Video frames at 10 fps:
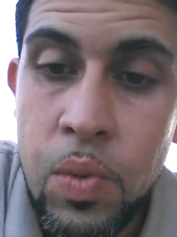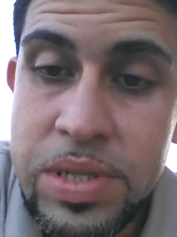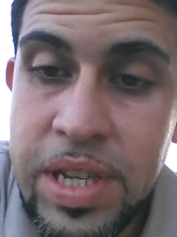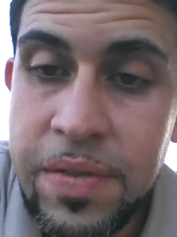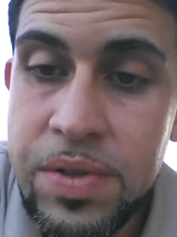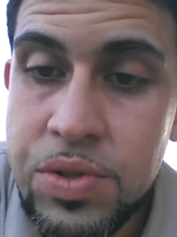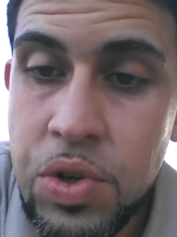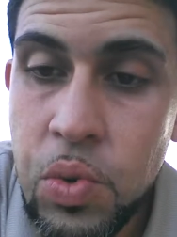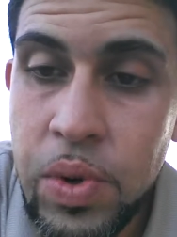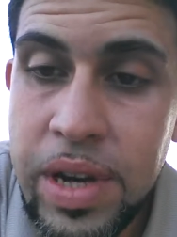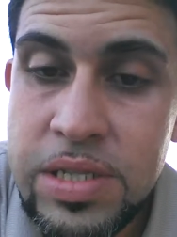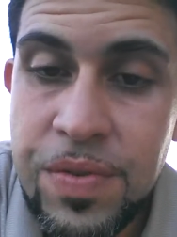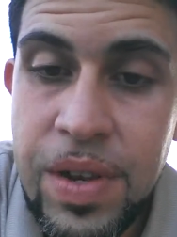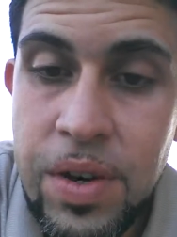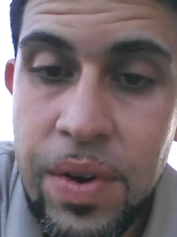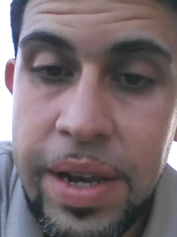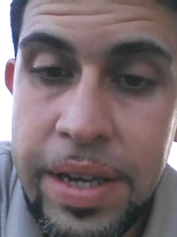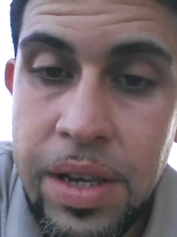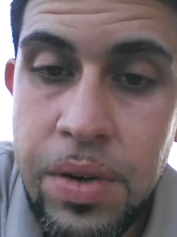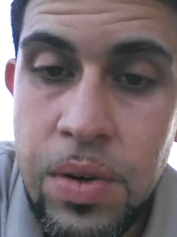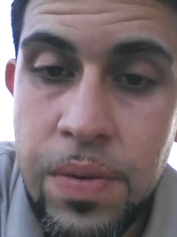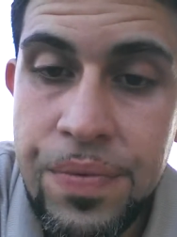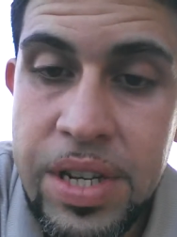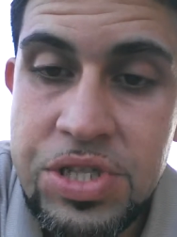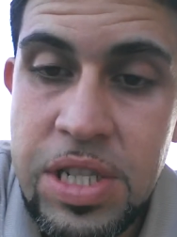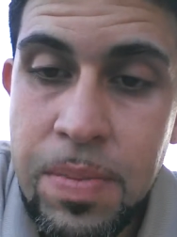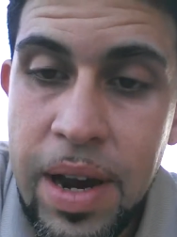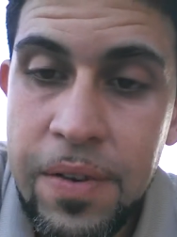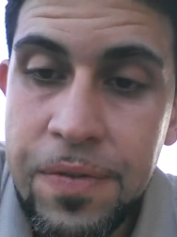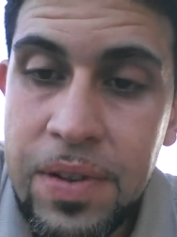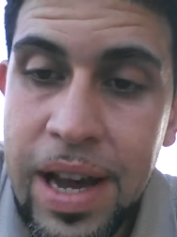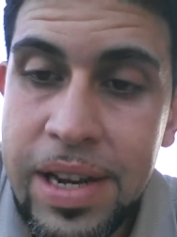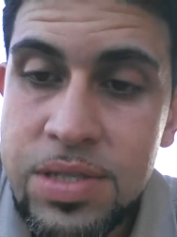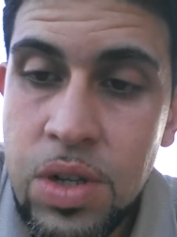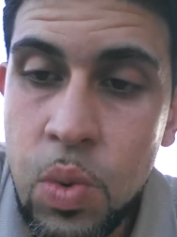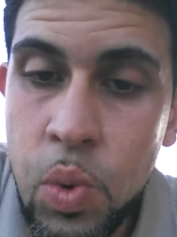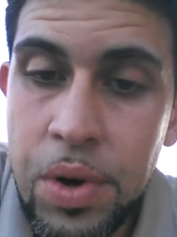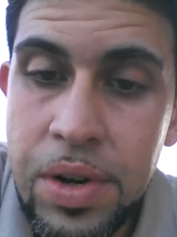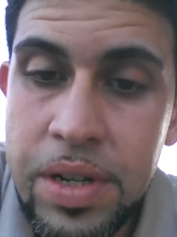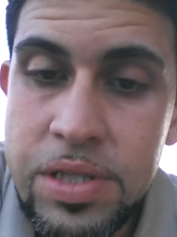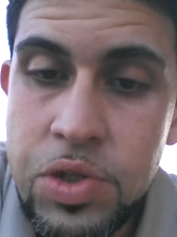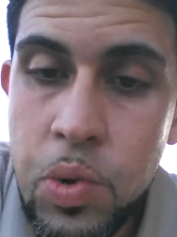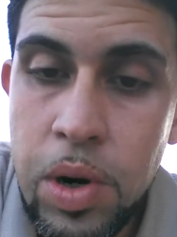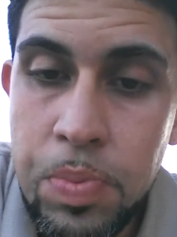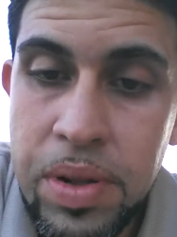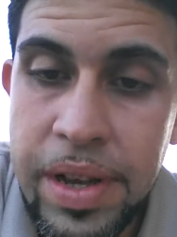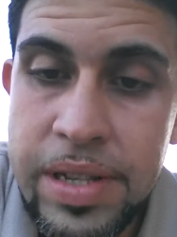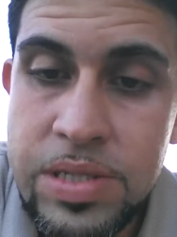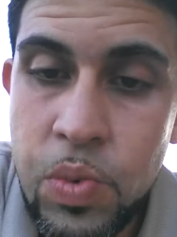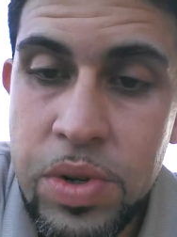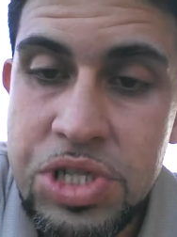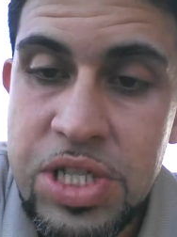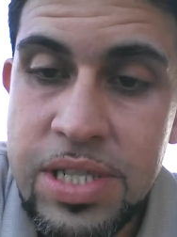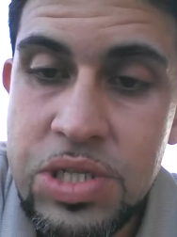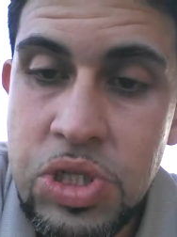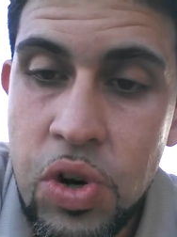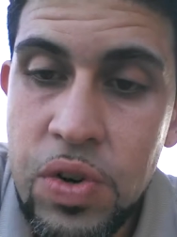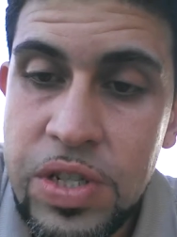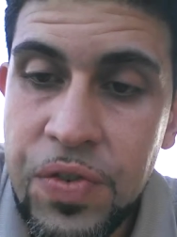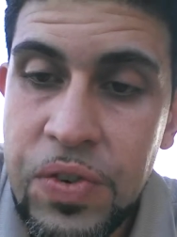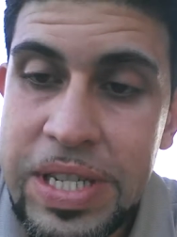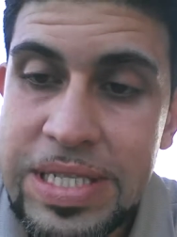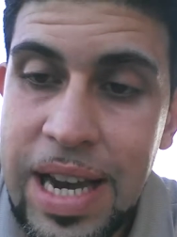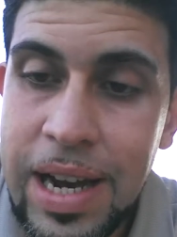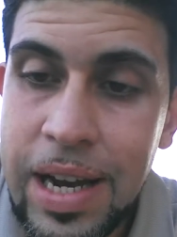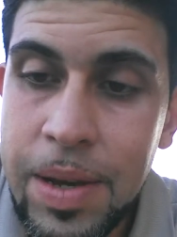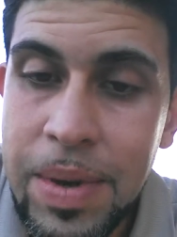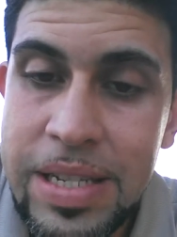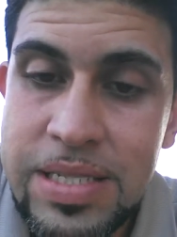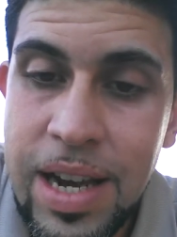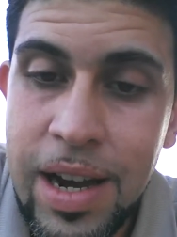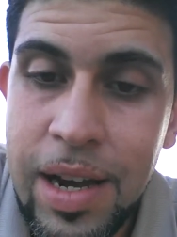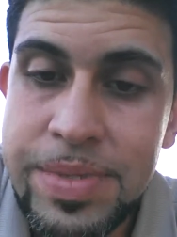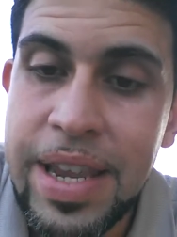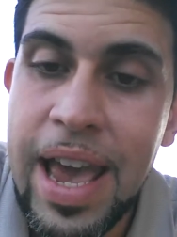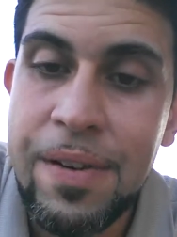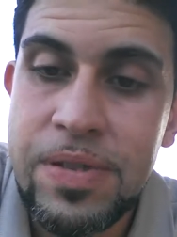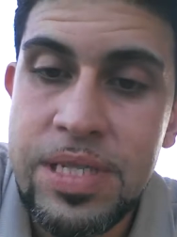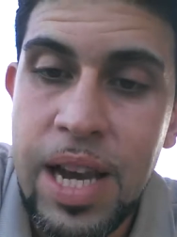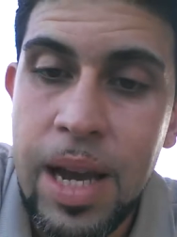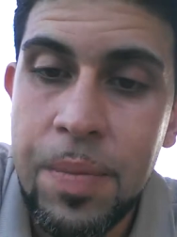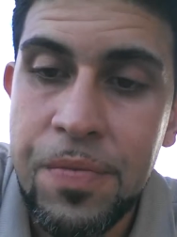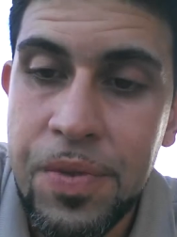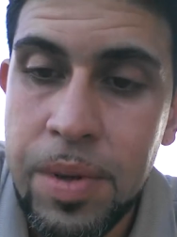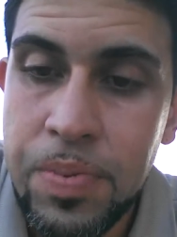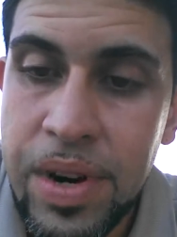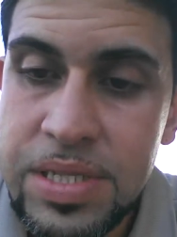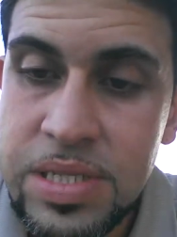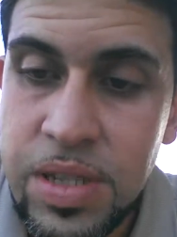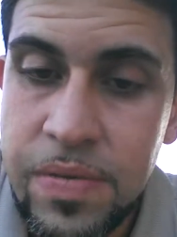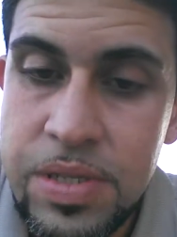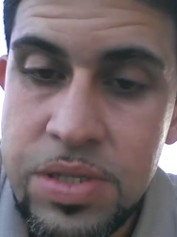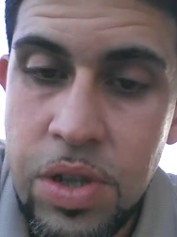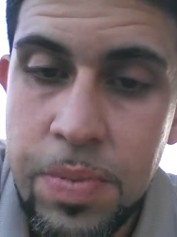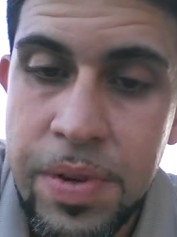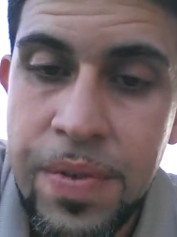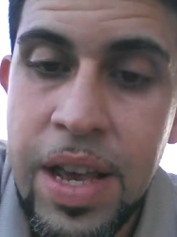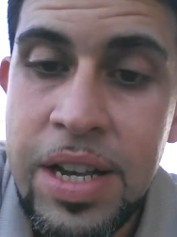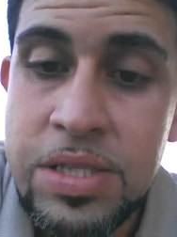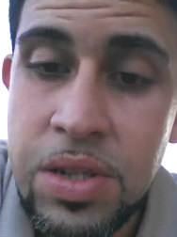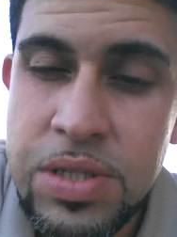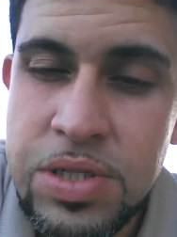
was given two wings of a great eagle, that she might fly into the wilderness to her place, where she is nourished for a time and times and half a time from the presence of the serpent. So the